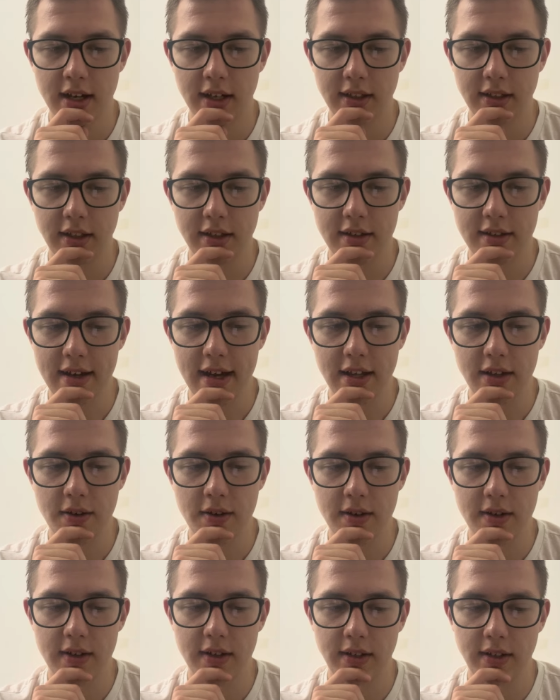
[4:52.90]
The
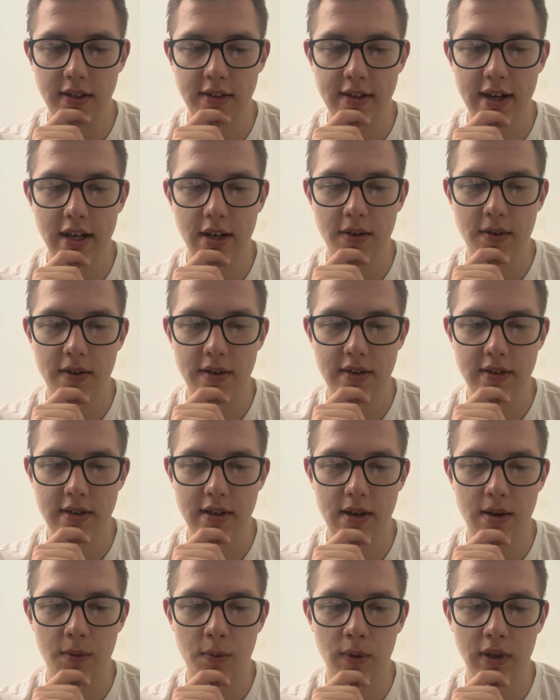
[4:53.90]
designer is
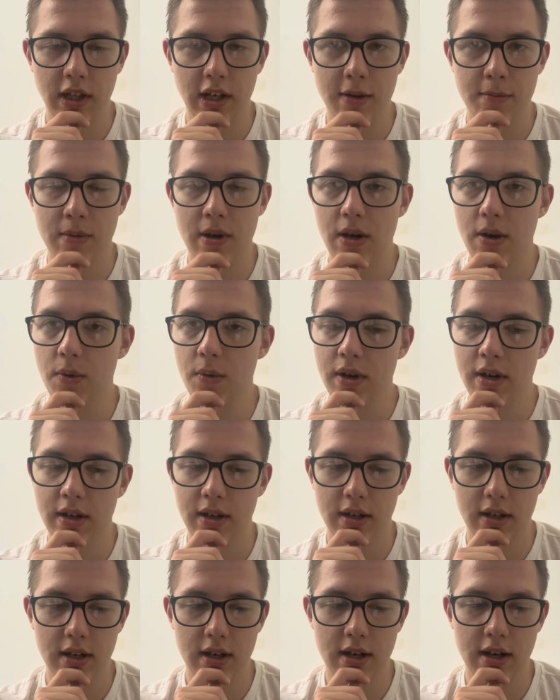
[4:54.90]
William Ho.
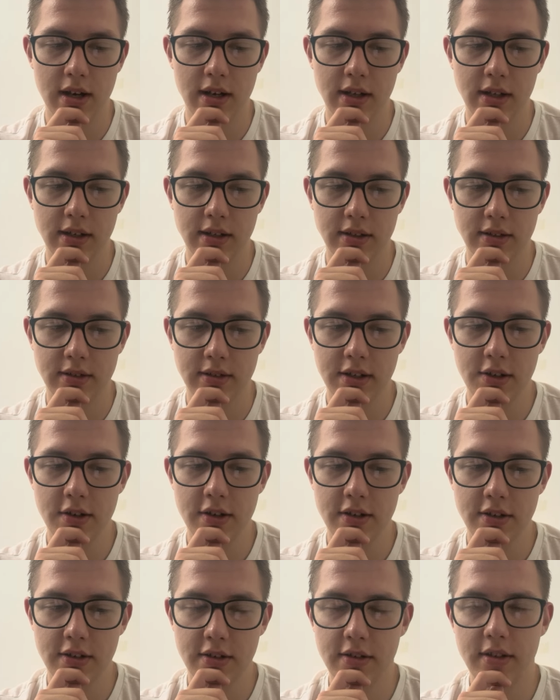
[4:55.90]

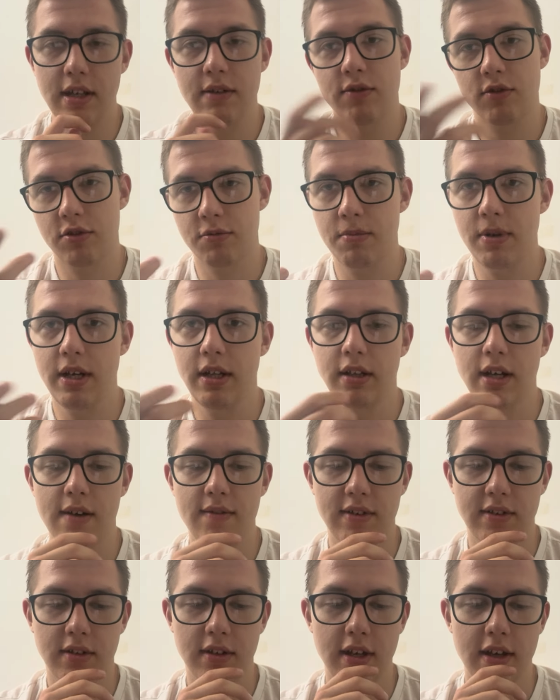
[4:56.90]
Series is Need for Speed,
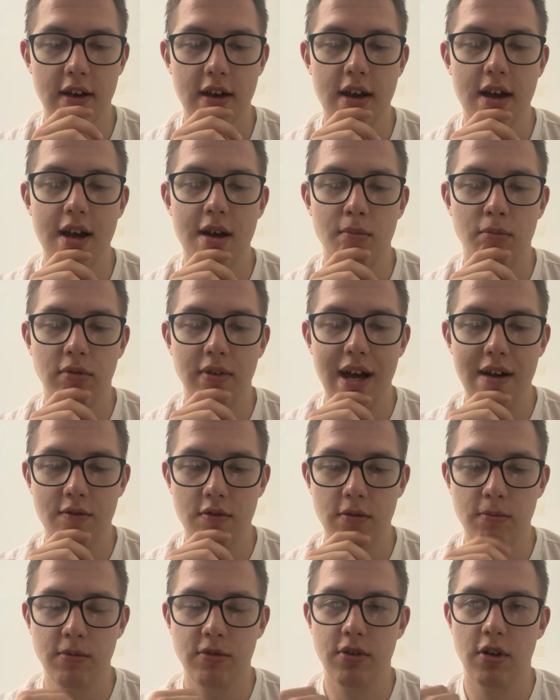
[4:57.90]
obviously.
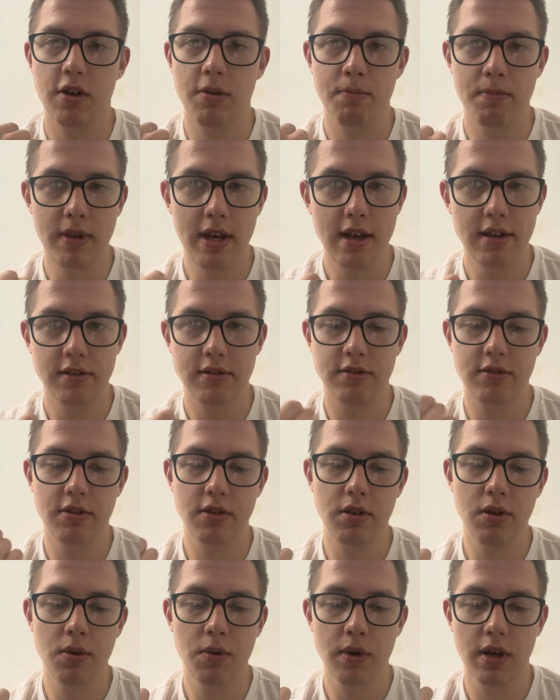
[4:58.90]
Platforms are
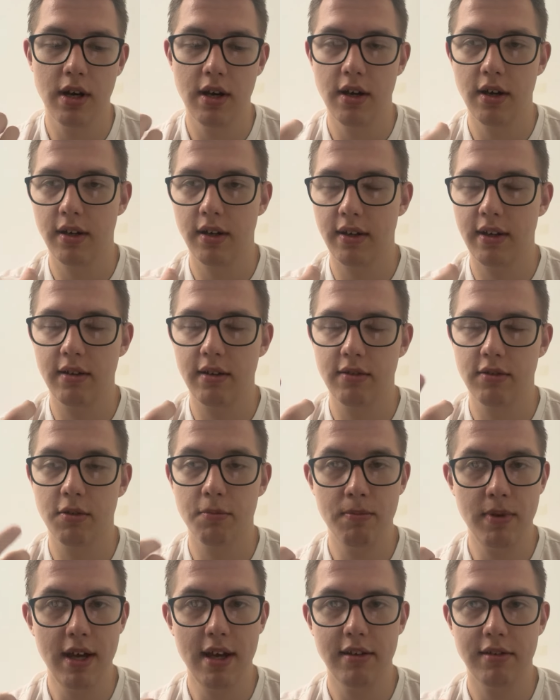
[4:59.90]
PS2, so
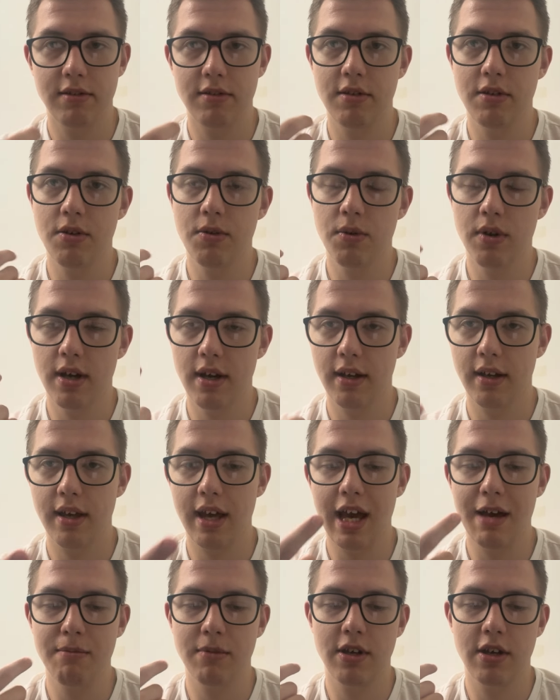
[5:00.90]
PS2,
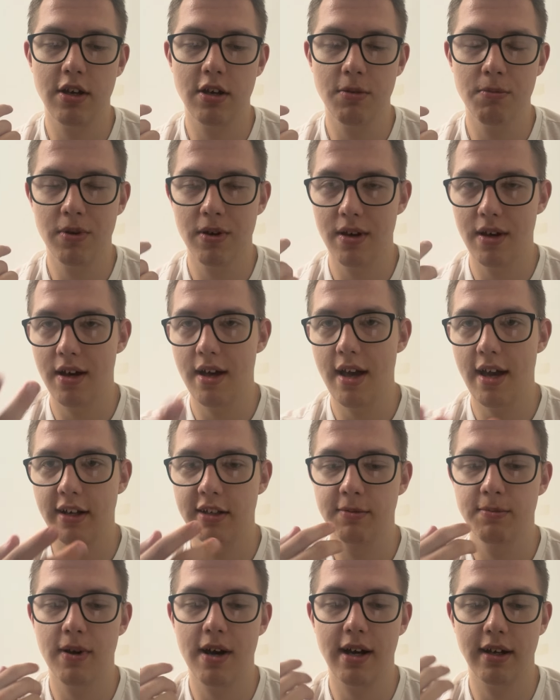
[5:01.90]
GameCube,
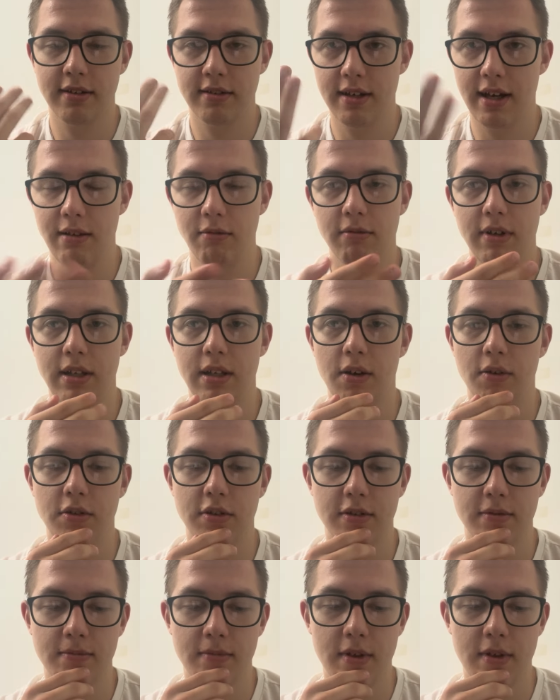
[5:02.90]
Xbox, and Windows.